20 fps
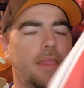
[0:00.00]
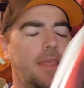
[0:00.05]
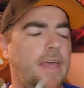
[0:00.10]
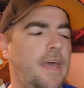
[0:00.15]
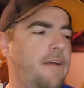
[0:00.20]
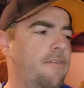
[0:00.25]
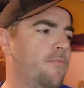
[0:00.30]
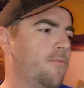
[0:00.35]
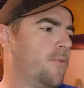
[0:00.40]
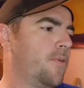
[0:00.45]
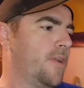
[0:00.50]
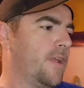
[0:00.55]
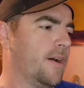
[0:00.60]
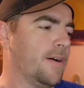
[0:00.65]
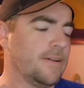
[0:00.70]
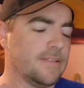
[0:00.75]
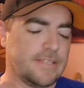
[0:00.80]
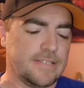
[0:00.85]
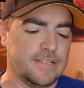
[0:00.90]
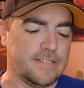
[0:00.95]
Everyone
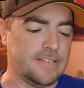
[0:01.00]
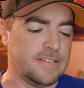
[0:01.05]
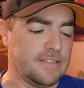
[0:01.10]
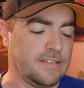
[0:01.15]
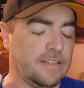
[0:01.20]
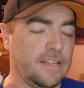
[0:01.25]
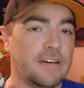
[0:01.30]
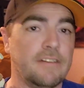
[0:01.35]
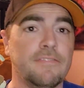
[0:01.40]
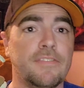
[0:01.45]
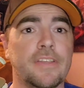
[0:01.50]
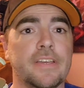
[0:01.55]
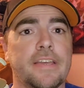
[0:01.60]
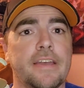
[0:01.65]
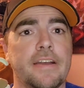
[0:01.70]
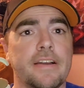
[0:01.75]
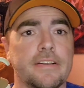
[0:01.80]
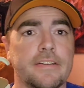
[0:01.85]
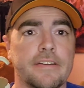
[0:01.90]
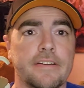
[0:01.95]
else has loved the
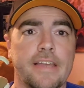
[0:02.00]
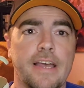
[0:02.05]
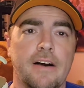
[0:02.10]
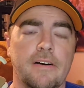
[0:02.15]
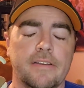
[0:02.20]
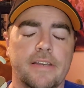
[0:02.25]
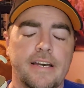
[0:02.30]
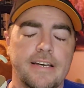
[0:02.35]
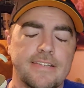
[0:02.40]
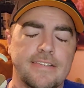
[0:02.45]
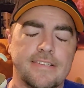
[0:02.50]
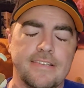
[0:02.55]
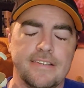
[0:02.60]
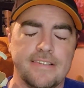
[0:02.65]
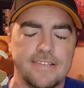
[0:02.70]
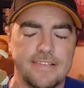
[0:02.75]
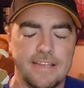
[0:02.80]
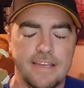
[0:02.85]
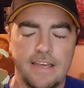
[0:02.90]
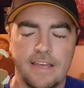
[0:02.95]
character Cal
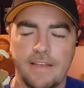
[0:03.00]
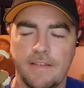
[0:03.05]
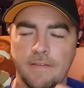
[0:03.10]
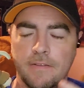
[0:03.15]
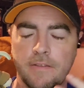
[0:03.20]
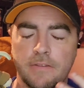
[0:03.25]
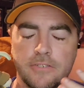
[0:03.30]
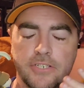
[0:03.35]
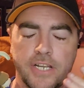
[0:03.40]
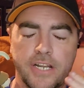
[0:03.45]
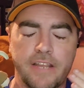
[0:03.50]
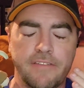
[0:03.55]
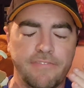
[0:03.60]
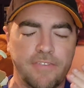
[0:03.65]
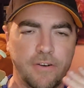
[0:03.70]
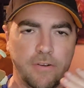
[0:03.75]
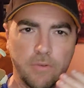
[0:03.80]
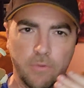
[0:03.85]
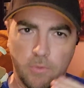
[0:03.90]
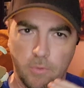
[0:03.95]
Kestis, and Jedi
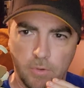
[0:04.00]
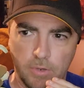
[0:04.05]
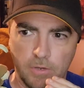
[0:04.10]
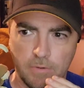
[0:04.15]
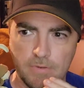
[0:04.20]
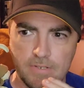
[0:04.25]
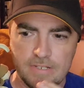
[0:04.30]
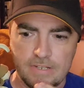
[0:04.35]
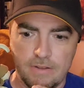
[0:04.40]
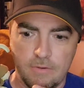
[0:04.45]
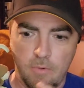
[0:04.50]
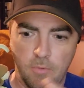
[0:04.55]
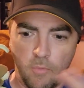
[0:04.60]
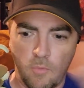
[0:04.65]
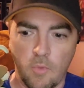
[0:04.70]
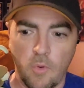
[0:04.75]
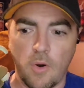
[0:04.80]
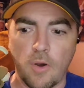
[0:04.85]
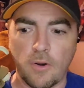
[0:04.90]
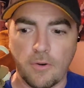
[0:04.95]
Fallen Order was a
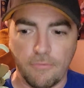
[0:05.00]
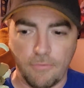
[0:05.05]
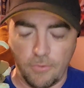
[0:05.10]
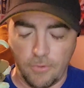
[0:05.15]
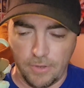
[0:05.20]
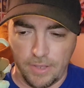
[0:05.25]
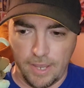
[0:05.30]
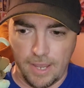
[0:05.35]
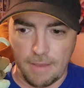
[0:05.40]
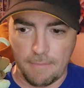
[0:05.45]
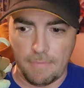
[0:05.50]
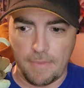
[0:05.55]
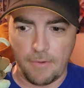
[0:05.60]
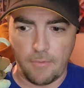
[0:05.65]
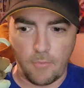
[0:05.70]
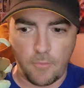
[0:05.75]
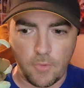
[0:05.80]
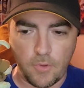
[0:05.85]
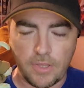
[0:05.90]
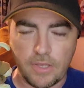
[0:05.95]
wonderful game
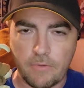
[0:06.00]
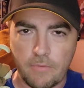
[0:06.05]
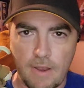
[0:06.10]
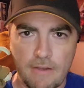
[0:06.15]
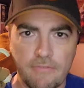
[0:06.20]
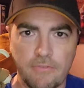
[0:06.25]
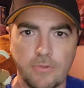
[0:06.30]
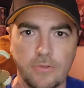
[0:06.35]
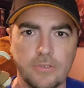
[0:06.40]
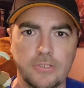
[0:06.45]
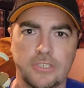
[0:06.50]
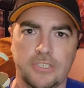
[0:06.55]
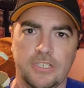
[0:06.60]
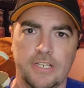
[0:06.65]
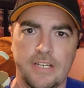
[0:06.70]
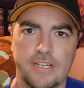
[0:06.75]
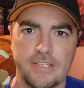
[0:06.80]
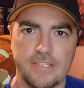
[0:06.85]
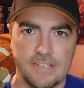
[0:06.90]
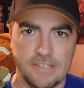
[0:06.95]
that really
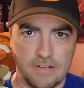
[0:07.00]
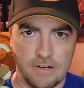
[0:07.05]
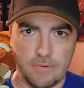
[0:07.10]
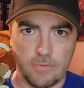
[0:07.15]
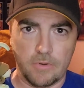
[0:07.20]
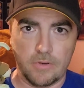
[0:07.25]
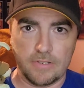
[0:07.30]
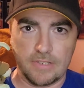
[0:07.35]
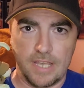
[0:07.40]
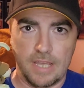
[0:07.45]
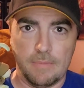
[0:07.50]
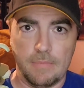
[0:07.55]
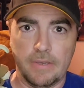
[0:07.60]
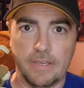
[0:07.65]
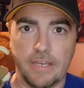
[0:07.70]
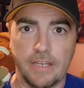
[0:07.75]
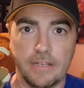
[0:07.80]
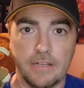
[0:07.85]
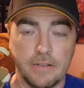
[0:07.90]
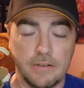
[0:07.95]
revolutionized Star Wars
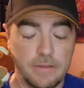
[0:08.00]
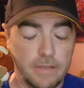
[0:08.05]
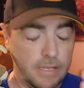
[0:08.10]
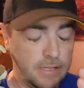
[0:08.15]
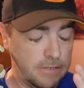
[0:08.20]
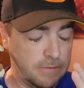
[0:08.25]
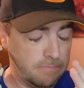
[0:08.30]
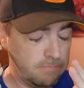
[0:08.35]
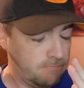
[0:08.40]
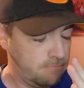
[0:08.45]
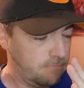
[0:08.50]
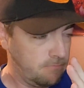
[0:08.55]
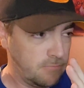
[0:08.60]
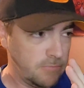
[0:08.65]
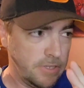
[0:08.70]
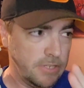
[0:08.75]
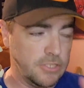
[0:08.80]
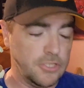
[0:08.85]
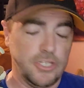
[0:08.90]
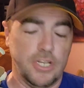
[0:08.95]
gaming in
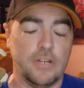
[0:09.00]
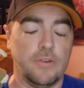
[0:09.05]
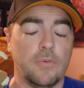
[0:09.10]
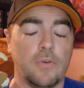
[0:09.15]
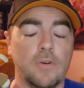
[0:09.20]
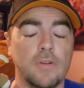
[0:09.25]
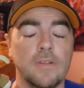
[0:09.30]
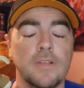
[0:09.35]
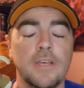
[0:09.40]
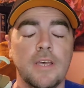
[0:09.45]
general,